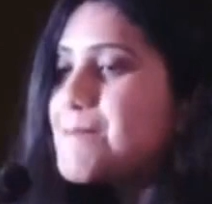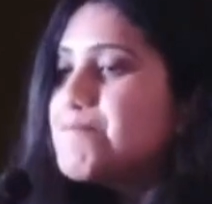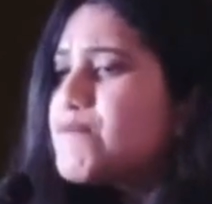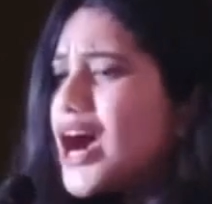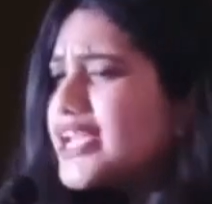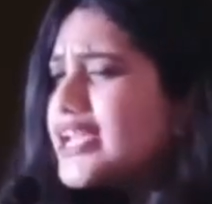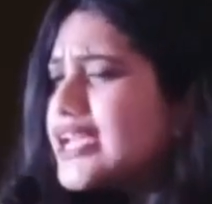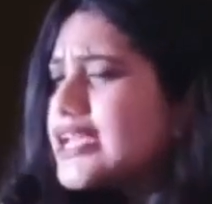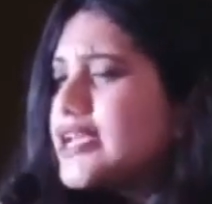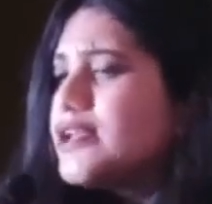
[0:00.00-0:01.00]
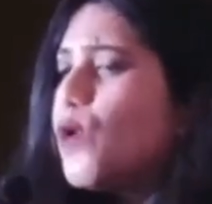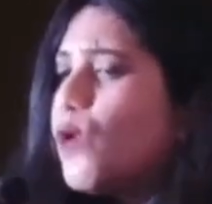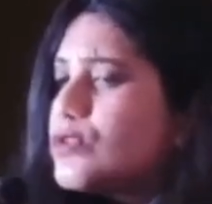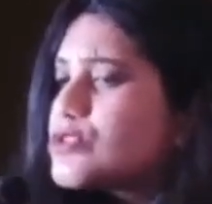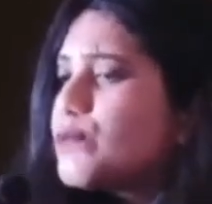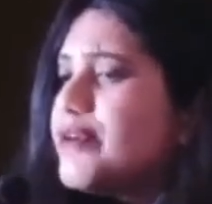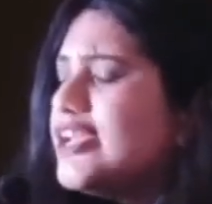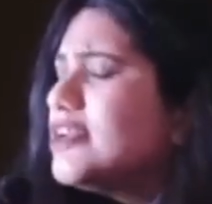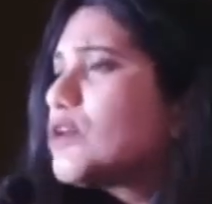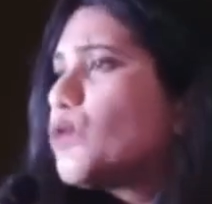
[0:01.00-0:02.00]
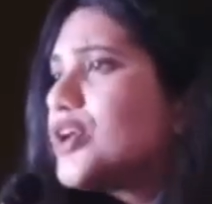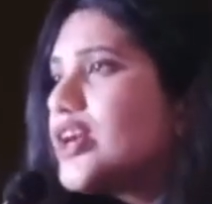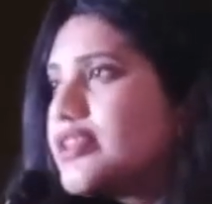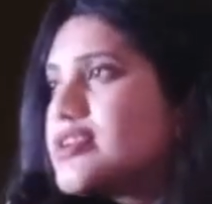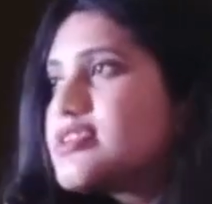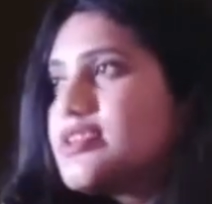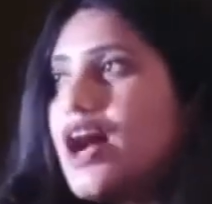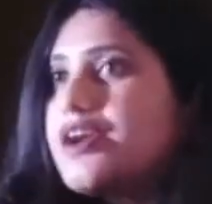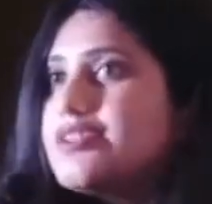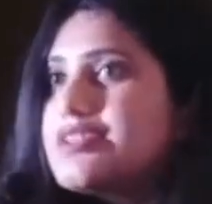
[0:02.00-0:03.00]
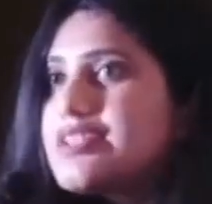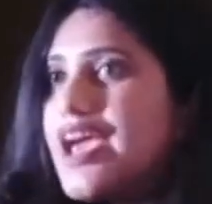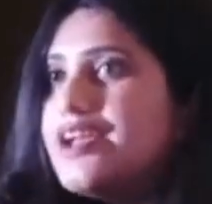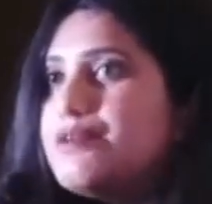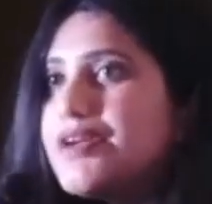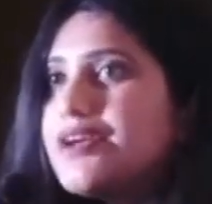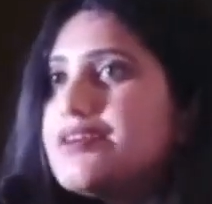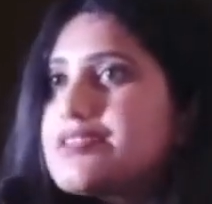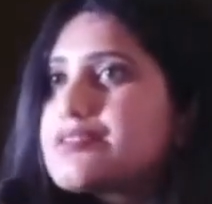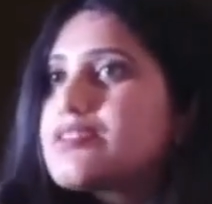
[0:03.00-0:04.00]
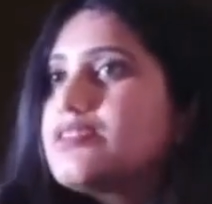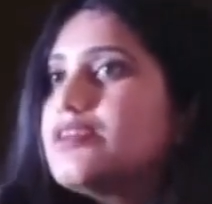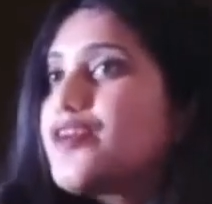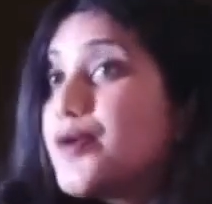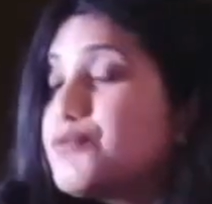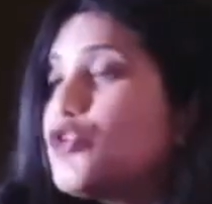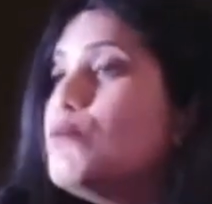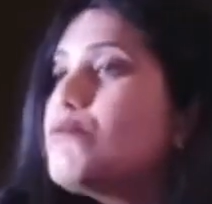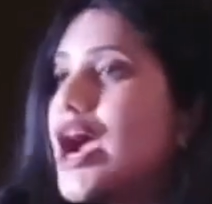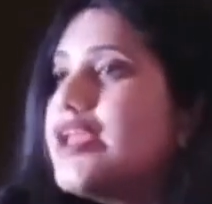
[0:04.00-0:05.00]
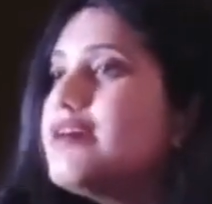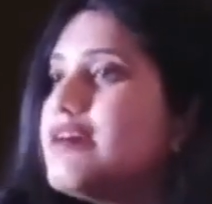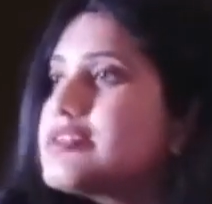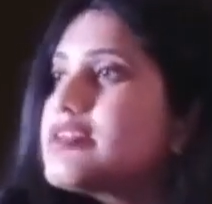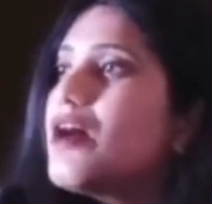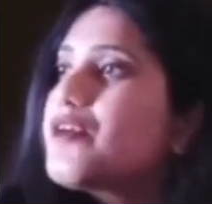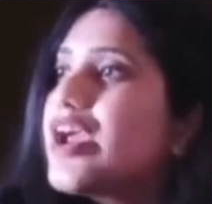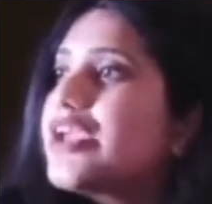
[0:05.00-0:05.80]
Mining can also be included under this head because the crypto miners are